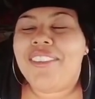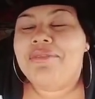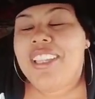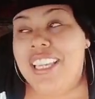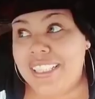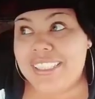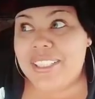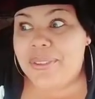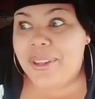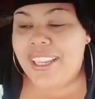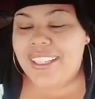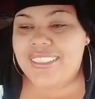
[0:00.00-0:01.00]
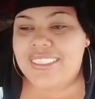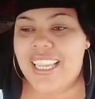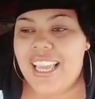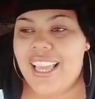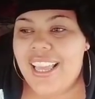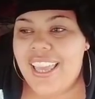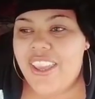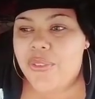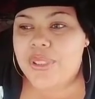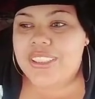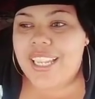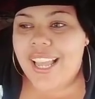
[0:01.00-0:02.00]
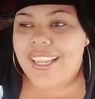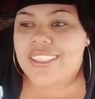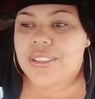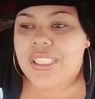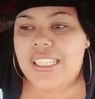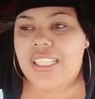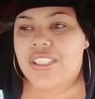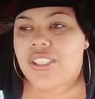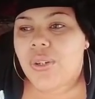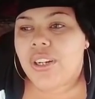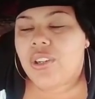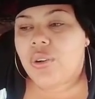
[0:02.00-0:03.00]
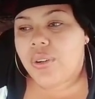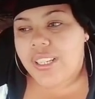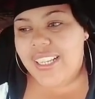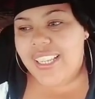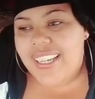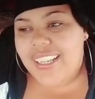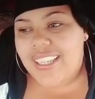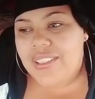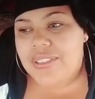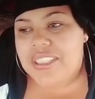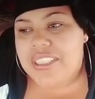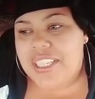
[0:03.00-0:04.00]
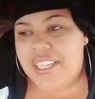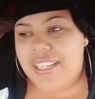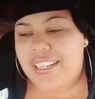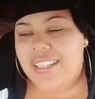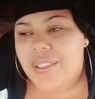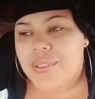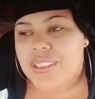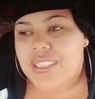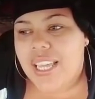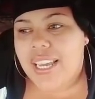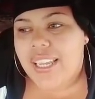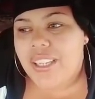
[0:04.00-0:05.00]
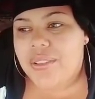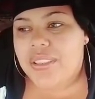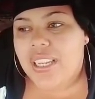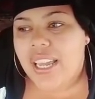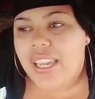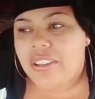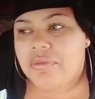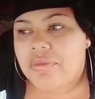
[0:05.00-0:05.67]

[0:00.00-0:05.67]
anyways, he was like, so then he started going in, and he was saying that it was like, he was like,